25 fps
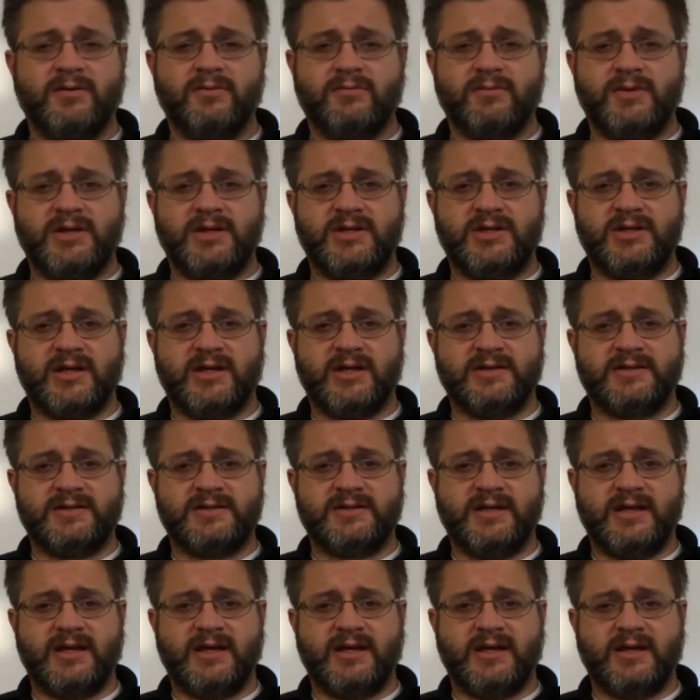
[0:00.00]
we shall
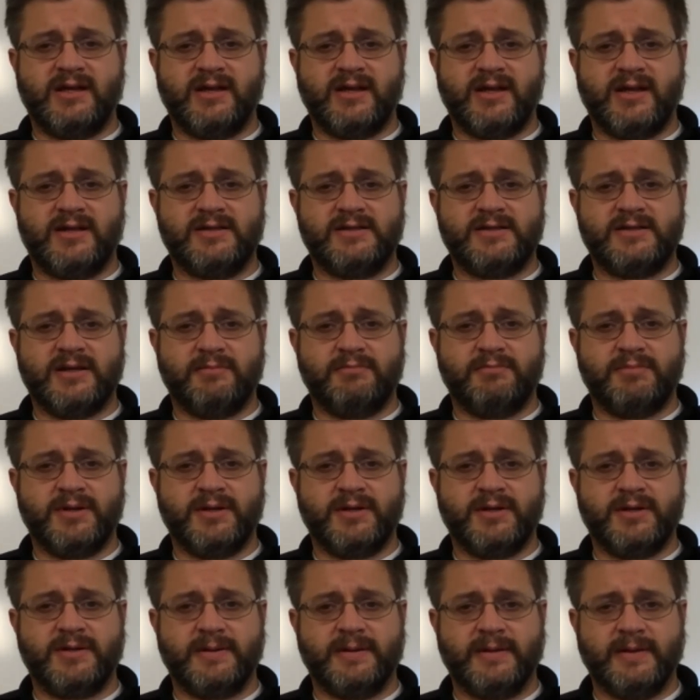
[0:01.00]
see how that ends up,
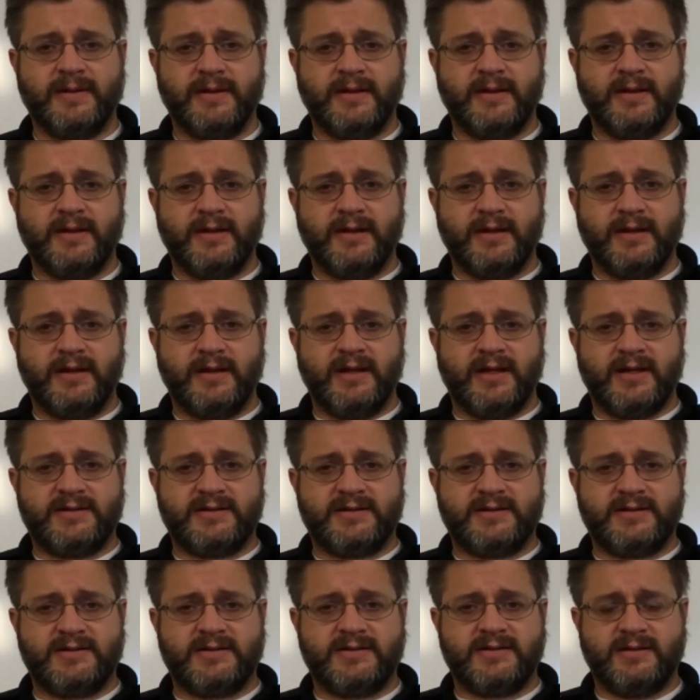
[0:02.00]
but
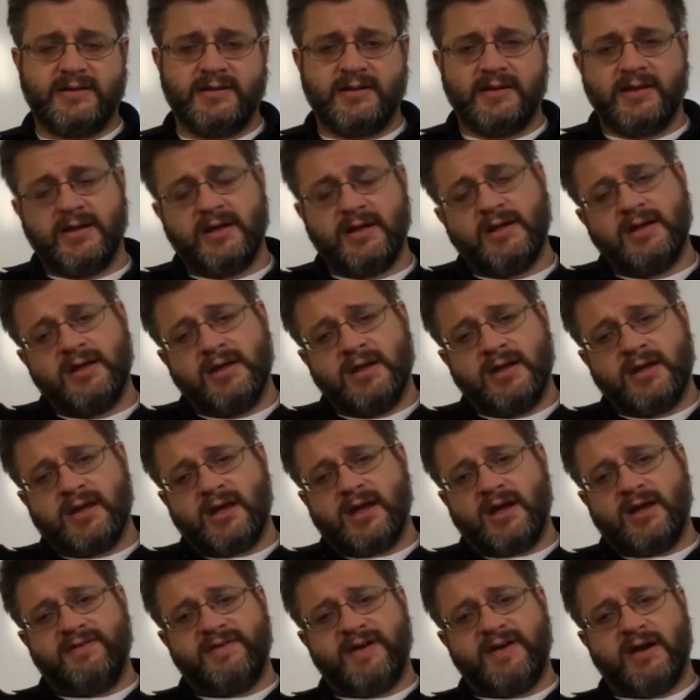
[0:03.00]
that's
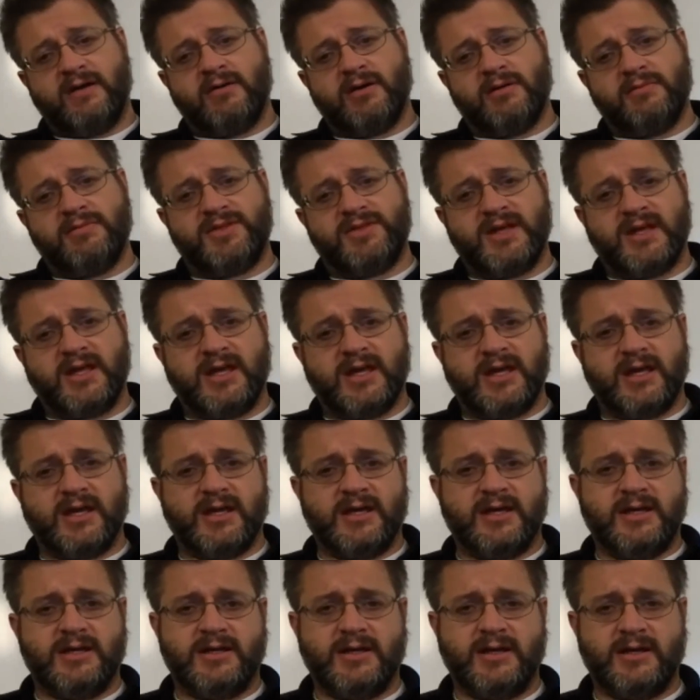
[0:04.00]
kind of how I'm
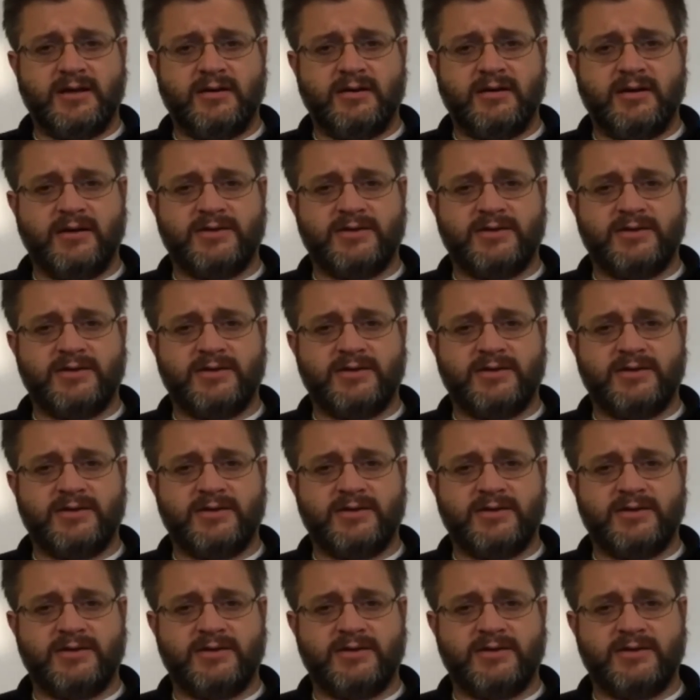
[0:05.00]
thinking here